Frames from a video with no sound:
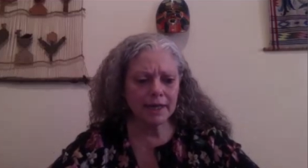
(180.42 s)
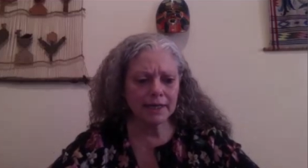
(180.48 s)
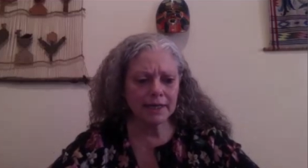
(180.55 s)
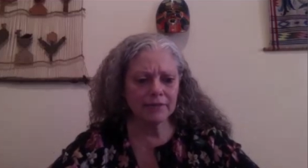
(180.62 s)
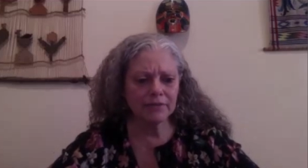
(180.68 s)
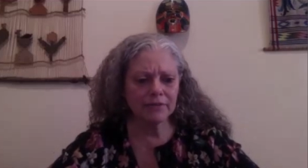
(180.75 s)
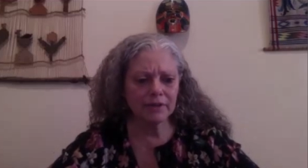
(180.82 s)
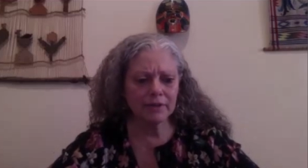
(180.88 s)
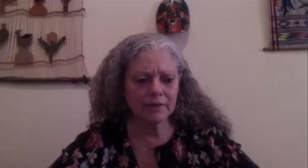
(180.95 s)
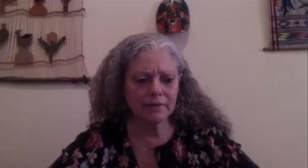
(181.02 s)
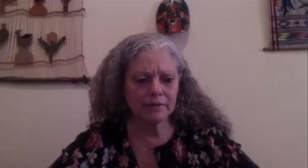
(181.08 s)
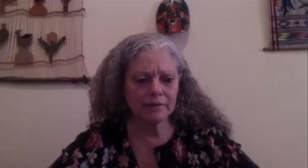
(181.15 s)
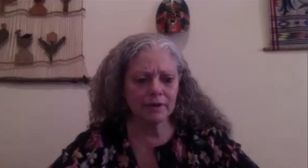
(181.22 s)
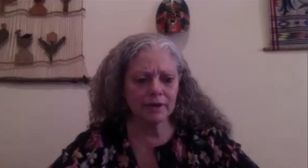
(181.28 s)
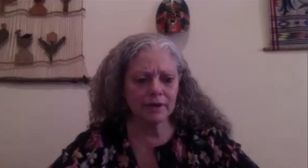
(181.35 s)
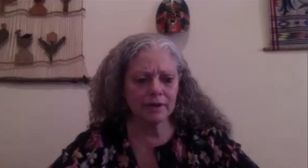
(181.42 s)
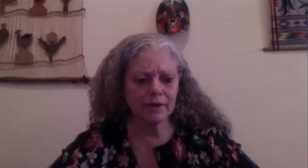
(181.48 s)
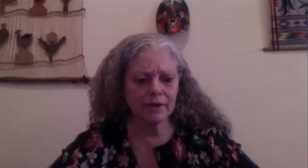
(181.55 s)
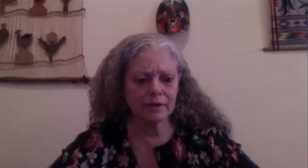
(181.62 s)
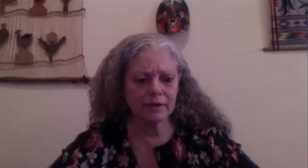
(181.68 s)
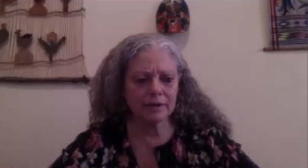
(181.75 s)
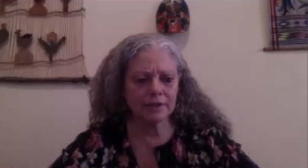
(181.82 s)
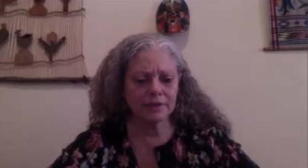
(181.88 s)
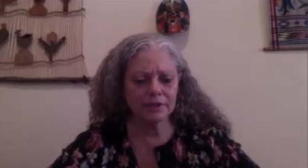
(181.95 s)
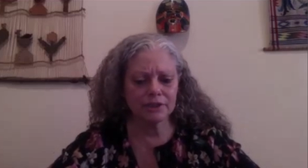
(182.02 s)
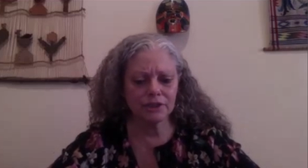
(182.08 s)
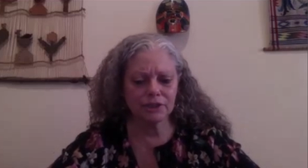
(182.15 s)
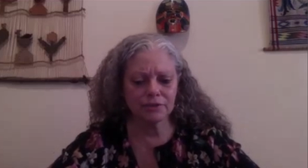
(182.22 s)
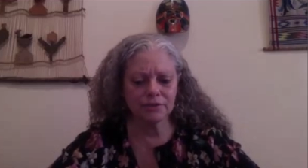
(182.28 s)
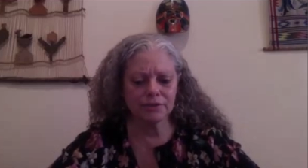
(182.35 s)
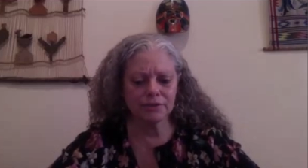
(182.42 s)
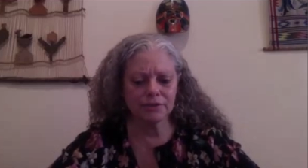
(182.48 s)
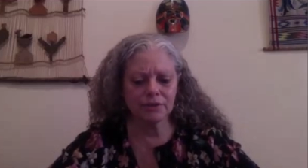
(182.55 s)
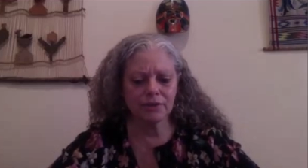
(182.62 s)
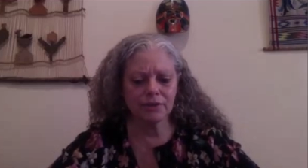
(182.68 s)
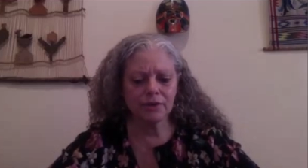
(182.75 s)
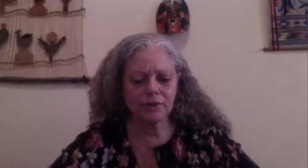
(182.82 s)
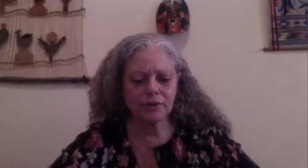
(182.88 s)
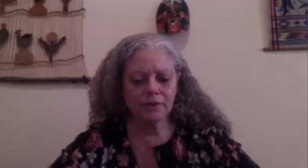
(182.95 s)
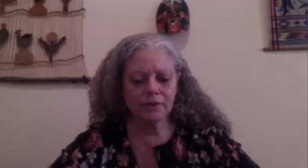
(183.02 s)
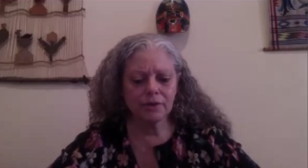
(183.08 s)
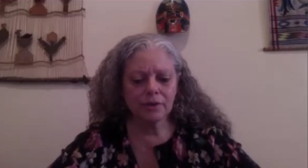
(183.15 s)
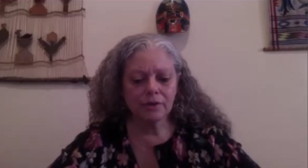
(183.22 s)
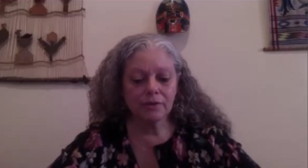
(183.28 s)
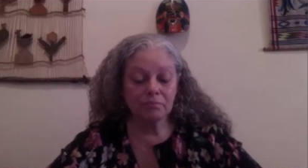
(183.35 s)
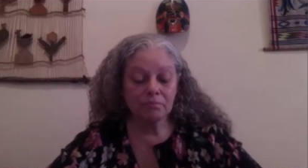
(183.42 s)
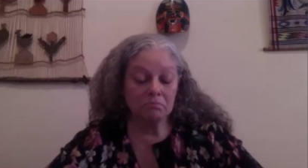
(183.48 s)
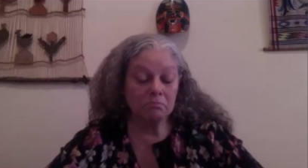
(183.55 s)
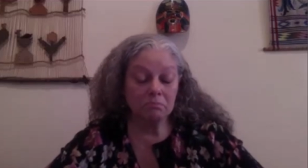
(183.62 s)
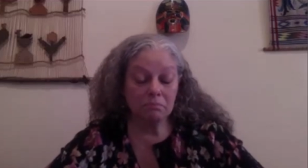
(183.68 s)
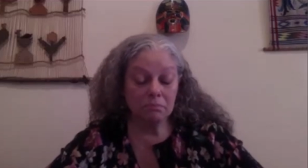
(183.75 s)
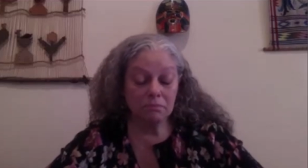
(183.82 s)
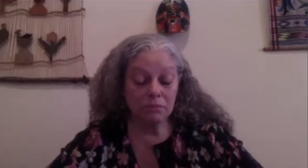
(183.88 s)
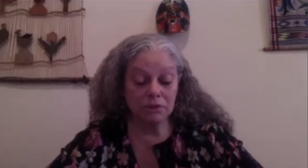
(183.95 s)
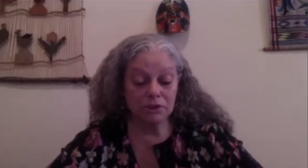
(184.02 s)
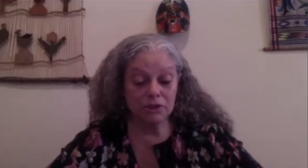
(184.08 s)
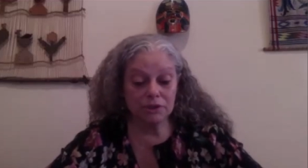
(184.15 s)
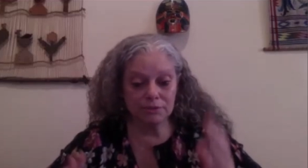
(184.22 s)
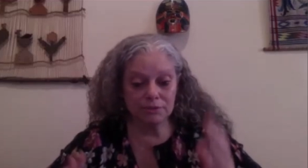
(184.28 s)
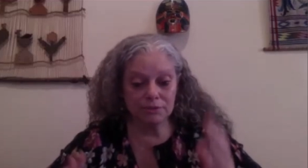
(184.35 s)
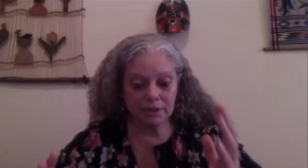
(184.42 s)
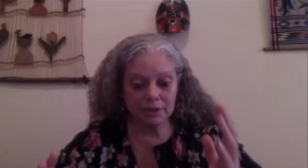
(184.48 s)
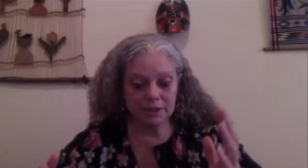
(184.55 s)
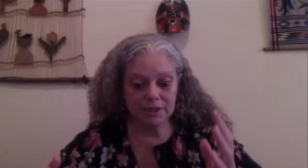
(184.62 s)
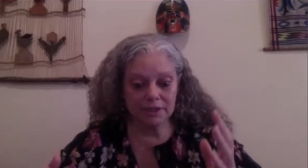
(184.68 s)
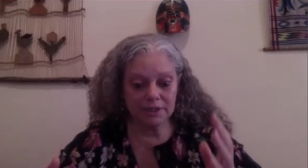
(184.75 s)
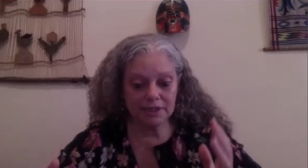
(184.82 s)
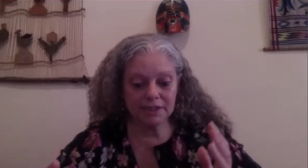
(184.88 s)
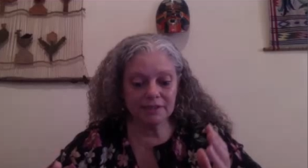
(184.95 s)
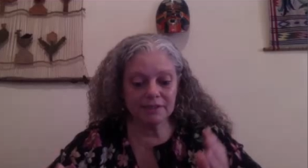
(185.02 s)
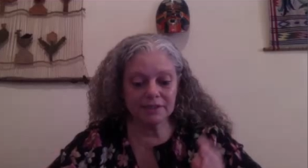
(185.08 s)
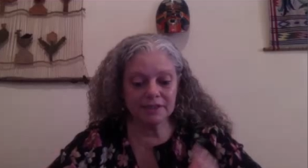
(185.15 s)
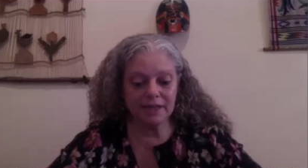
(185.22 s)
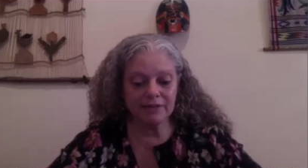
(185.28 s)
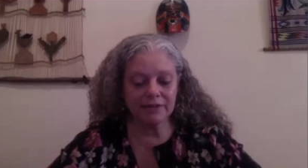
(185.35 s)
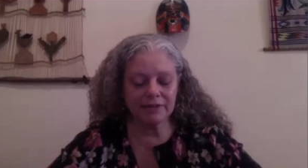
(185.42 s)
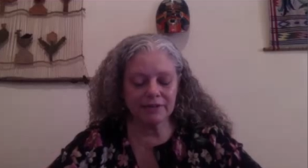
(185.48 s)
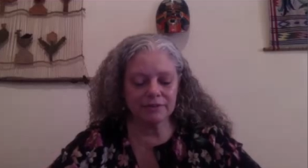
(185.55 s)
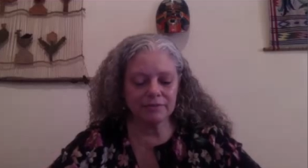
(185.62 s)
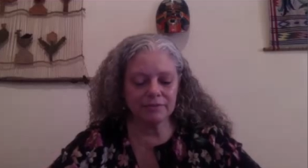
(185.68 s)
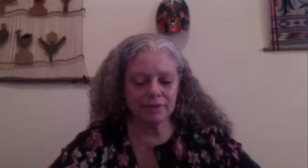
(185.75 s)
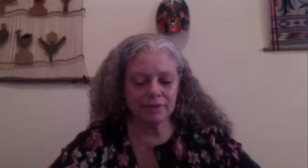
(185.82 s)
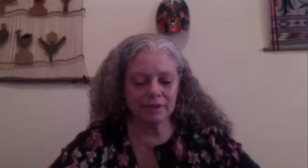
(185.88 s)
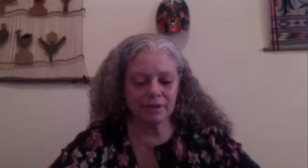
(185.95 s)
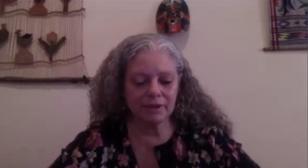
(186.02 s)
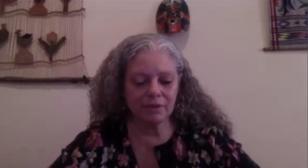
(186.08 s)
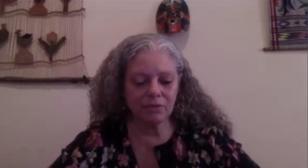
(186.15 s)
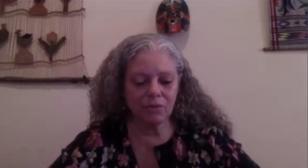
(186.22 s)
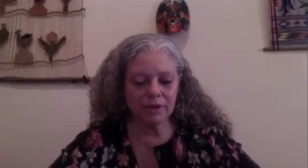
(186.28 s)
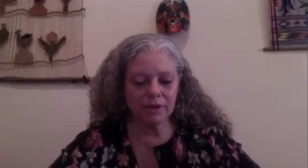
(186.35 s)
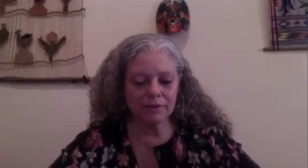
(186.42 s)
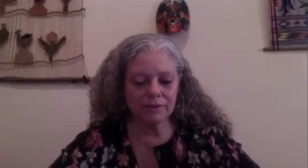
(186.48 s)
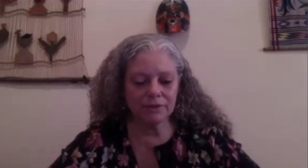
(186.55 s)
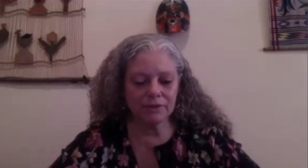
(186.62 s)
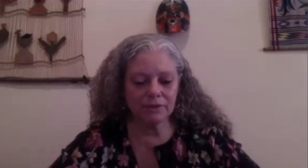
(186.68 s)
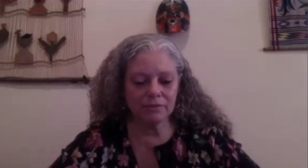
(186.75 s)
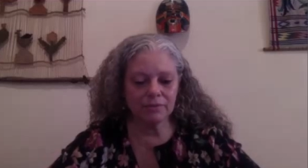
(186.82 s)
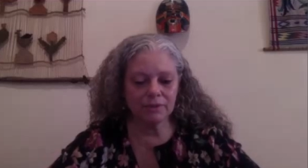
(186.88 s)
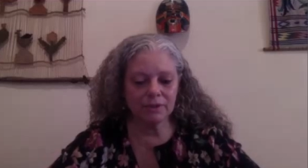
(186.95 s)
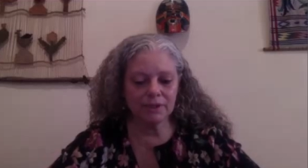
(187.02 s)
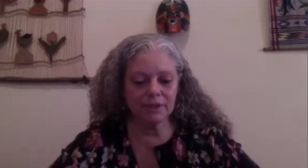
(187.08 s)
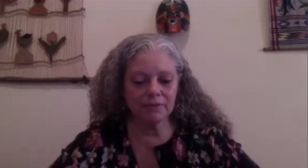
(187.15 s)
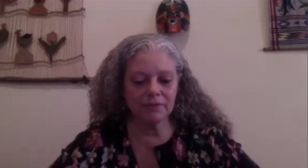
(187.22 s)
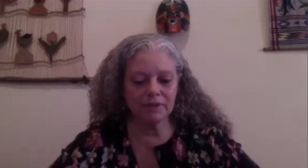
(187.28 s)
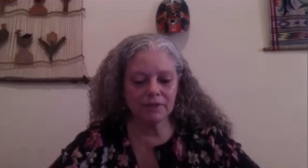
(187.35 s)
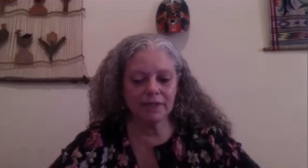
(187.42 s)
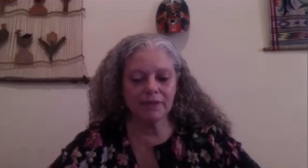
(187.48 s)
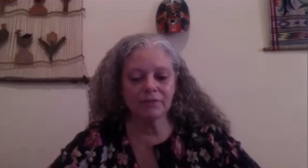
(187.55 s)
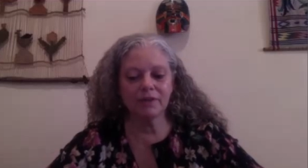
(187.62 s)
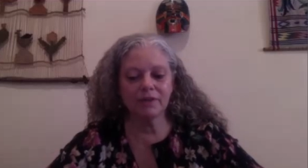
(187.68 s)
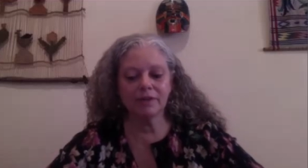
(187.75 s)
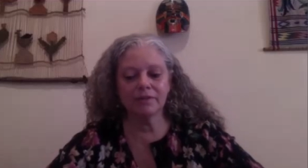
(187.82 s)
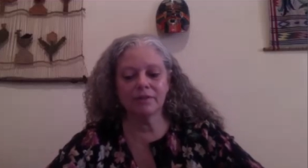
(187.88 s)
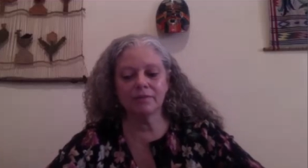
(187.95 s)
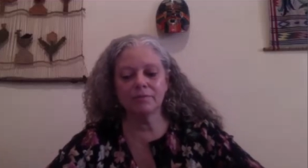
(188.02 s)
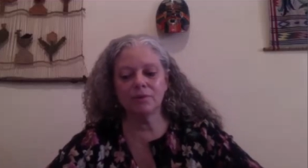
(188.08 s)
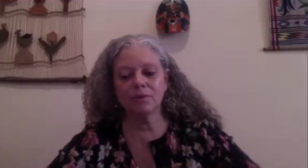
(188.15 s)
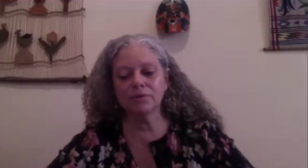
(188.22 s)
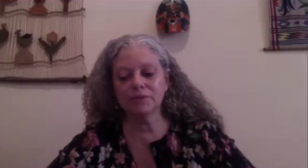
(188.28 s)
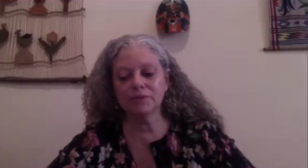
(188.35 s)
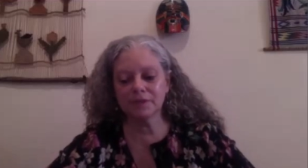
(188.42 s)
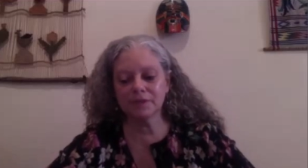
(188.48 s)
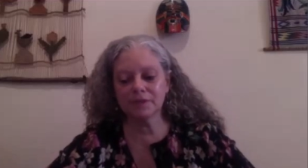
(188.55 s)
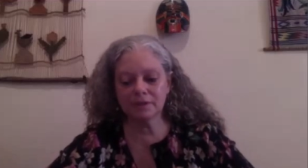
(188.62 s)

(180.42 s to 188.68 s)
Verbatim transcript: even clinicians, which is really still astounding to me, want to believe that even the most